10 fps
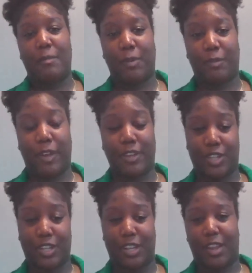
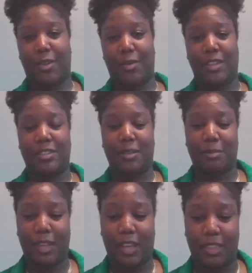profession. I know that's
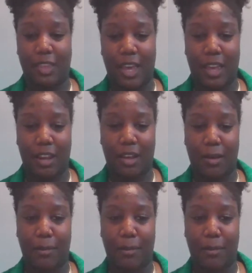something that